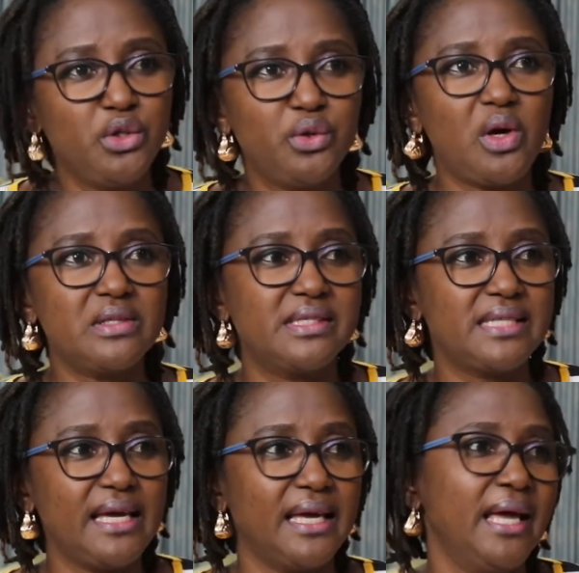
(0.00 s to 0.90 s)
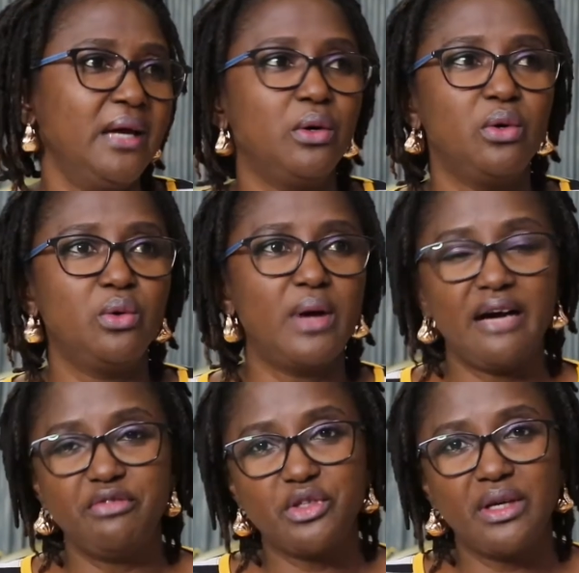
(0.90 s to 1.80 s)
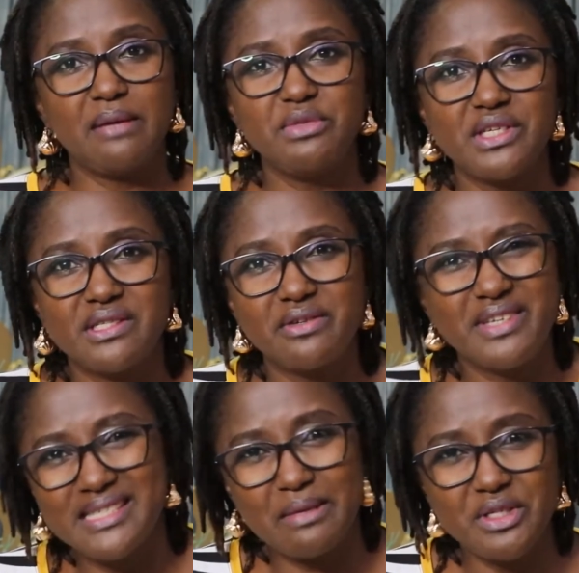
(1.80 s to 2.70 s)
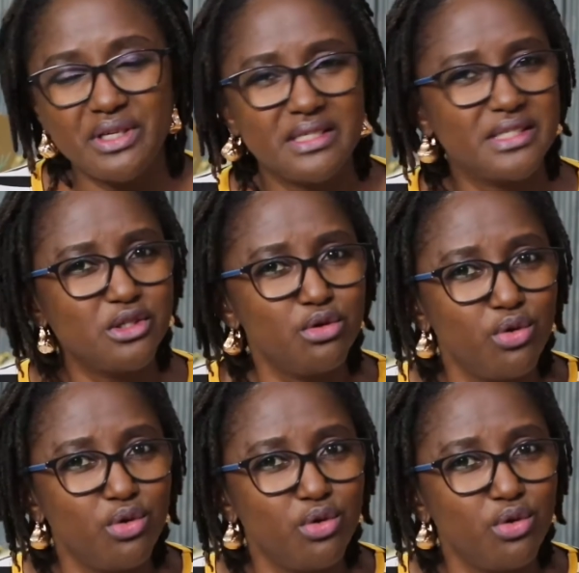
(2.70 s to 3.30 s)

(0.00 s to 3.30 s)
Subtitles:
Do not say, oh, after all, I'm just the receptionist.